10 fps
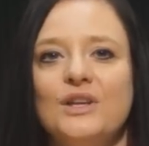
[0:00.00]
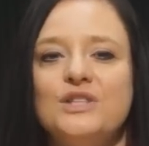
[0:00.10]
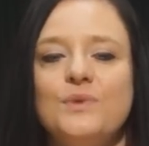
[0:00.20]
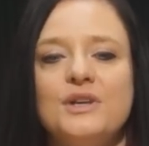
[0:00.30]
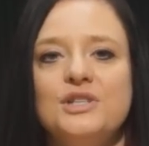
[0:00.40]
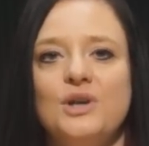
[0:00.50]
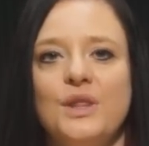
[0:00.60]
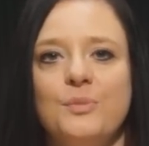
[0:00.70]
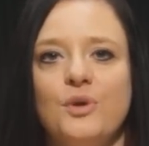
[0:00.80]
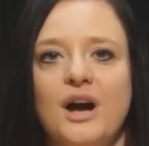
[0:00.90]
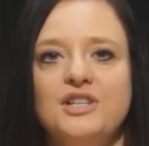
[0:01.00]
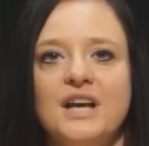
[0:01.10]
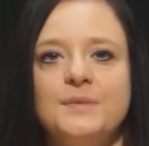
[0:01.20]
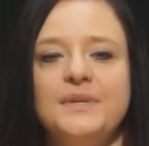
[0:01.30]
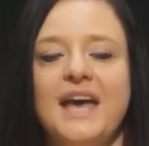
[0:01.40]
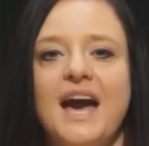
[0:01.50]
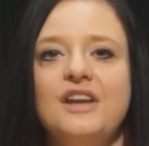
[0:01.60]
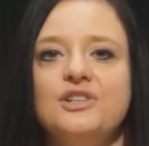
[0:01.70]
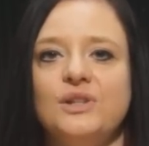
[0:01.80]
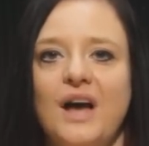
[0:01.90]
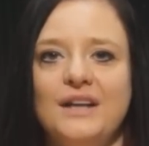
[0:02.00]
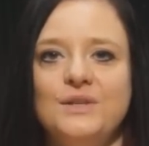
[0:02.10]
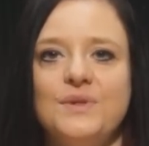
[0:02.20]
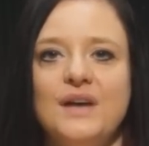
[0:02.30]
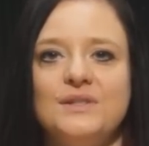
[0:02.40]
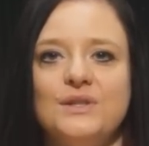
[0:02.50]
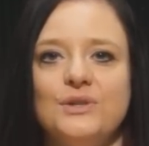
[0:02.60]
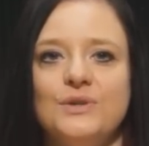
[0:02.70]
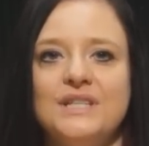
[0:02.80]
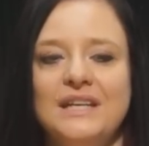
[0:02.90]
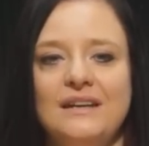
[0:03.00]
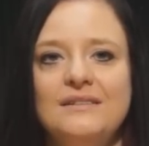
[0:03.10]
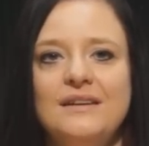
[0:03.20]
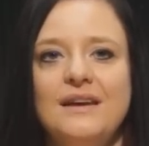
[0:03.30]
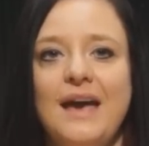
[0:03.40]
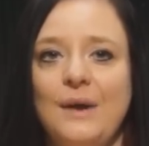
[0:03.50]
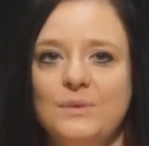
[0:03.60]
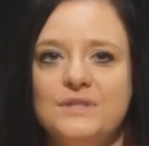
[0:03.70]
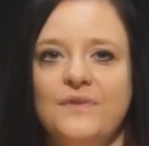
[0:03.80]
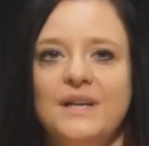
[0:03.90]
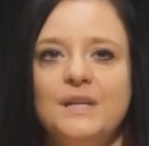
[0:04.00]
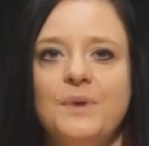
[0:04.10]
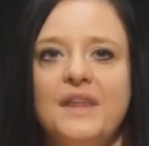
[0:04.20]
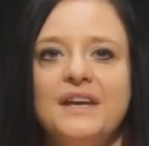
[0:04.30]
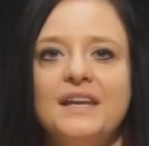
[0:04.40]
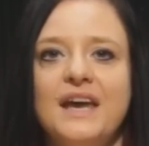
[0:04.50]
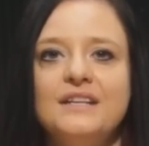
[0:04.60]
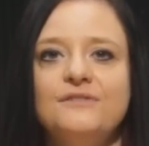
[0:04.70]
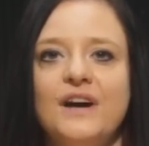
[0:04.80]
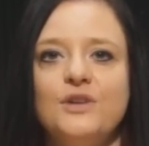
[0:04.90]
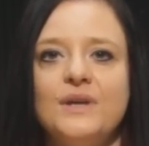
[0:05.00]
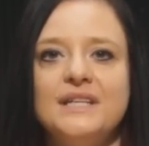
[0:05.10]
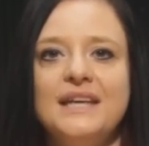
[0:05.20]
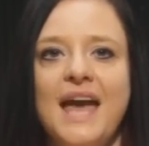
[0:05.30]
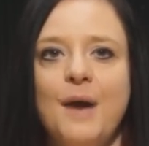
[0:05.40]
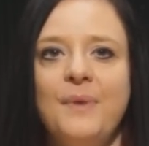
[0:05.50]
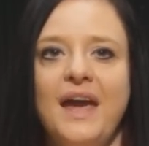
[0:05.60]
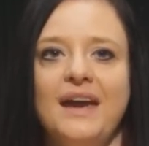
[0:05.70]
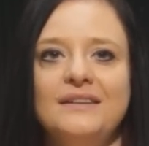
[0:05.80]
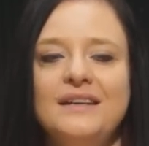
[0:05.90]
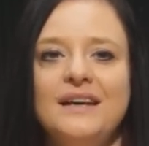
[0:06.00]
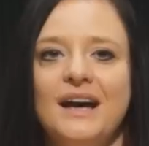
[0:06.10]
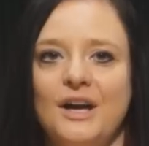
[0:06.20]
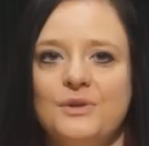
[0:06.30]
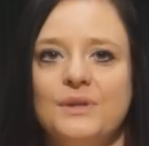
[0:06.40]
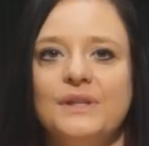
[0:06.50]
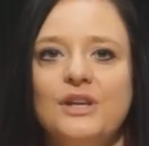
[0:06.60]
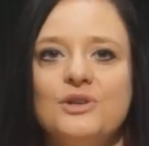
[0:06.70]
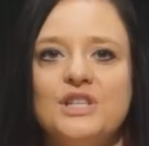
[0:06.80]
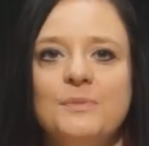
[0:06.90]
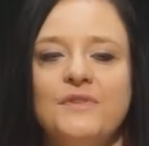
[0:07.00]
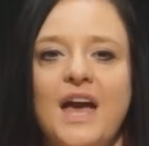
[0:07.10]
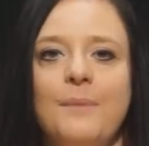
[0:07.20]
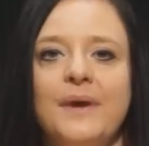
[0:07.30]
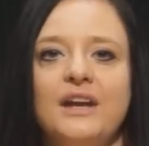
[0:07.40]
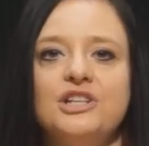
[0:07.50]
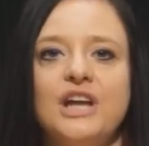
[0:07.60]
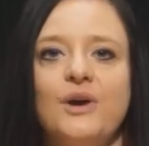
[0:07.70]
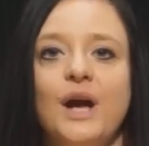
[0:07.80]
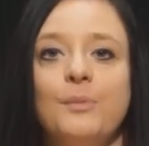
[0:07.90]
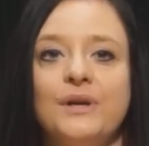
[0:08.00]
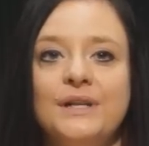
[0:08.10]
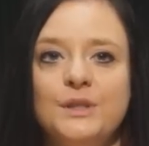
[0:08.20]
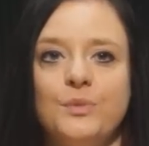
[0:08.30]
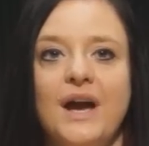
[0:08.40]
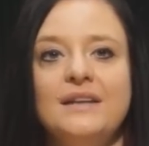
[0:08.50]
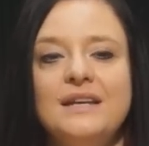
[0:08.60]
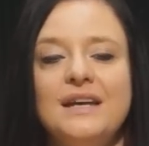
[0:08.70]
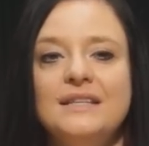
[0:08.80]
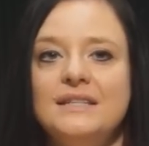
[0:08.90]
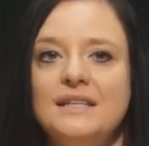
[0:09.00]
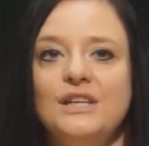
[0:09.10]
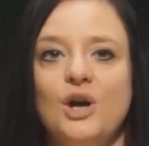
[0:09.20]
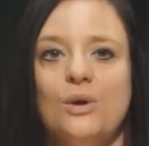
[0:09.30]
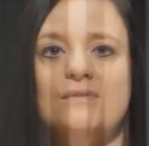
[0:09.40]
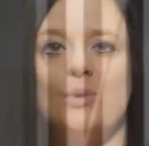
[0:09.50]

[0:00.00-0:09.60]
Construction on the project began in July 2013 and was funded by the Connect fundraising campaign under the leadership of campaign chair Elmer Hildebrand, CEO